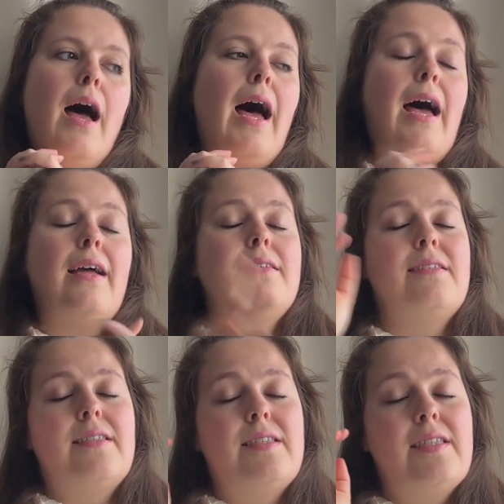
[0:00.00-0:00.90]

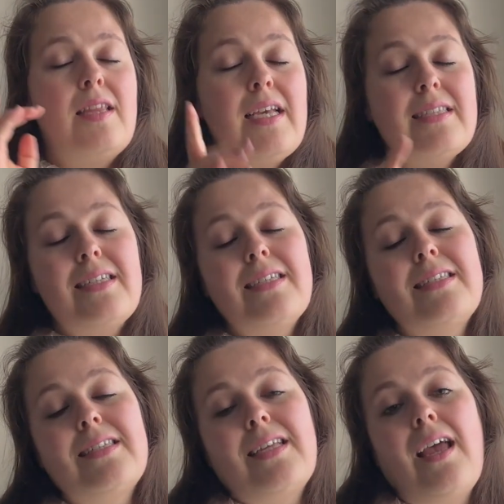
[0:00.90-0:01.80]
And this
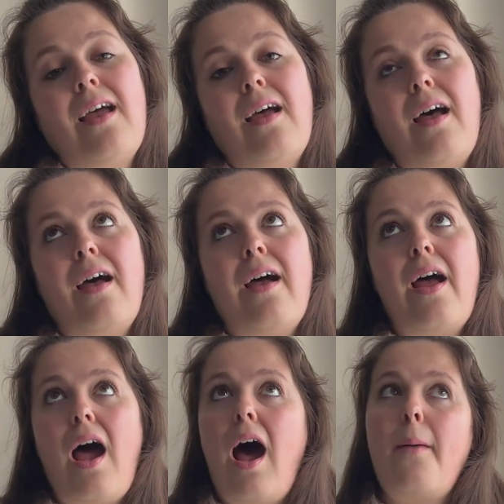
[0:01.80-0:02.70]
is,
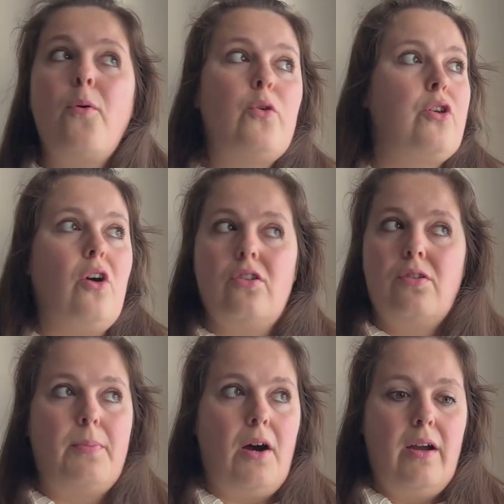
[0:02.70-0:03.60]
I would
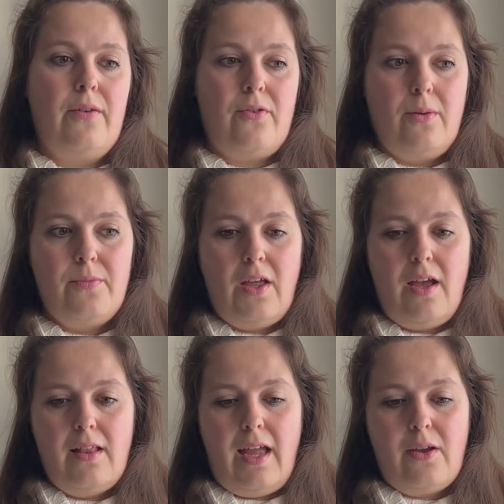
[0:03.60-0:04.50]
not buy from
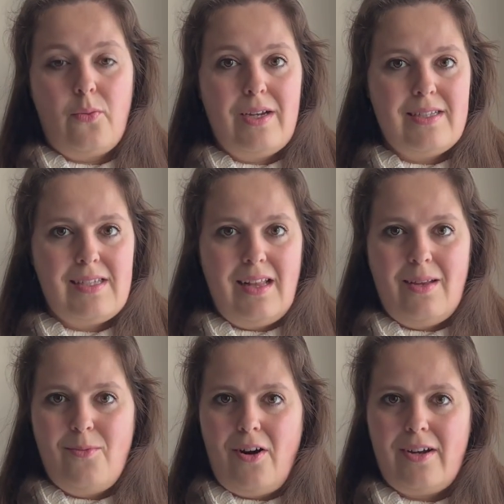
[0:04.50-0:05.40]
the like
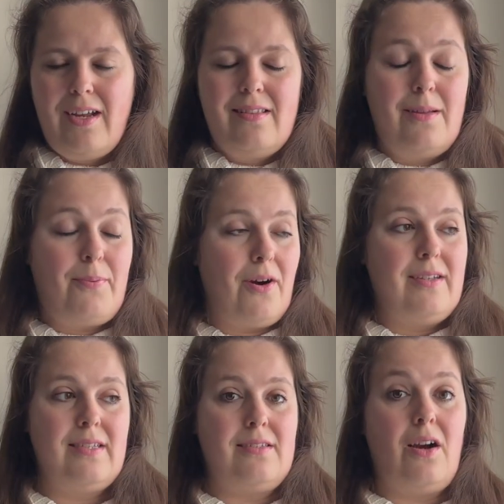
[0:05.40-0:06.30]
reselling market. The
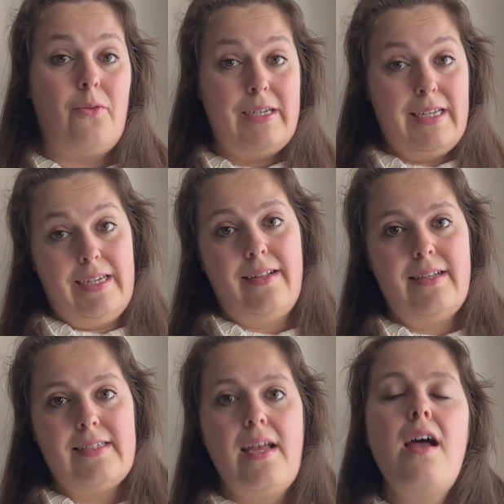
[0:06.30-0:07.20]
prices are ridiculous.